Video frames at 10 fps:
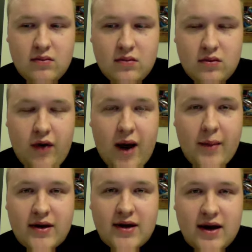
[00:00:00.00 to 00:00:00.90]
grabbing
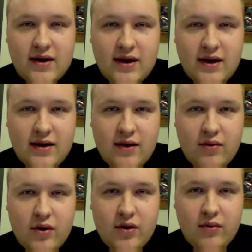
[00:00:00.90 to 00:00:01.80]
technique that
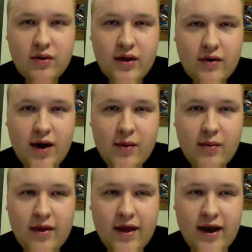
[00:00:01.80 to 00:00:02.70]
when they grab you by
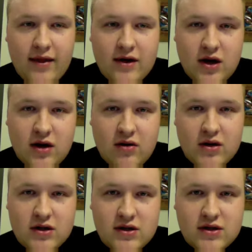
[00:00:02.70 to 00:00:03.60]
the head and they try to crush
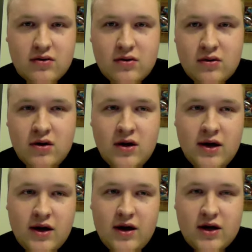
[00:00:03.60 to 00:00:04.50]
your skull, you
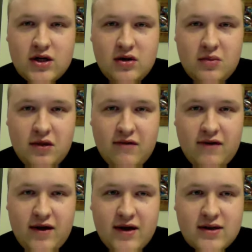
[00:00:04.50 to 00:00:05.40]
got to shoot them in the
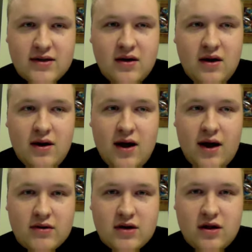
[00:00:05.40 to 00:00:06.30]
face. I was
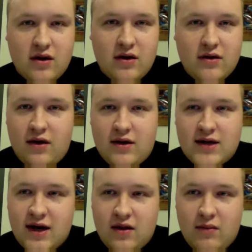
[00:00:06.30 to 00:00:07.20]
clear on the other side
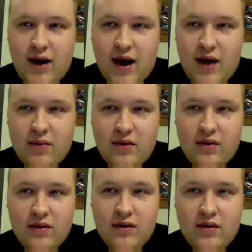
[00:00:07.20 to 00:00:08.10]
of the map,
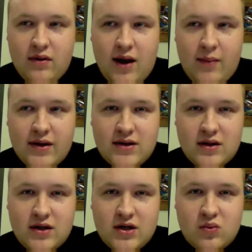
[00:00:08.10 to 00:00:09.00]
and I basically
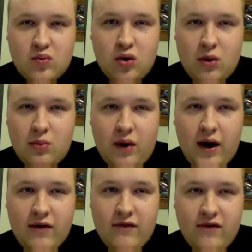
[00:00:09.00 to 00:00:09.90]
just warped right
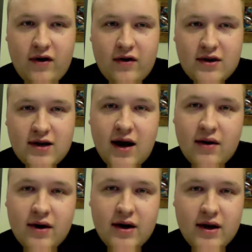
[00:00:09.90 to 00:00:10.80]
in front of the tyrant,
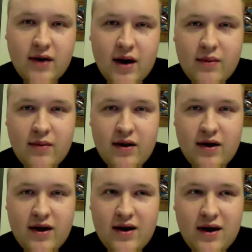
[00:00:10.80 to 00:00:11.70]
and he grabbed me by the
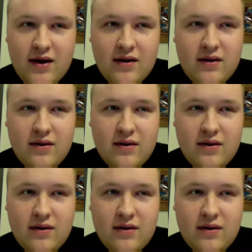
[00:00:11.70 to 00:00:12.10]
head, and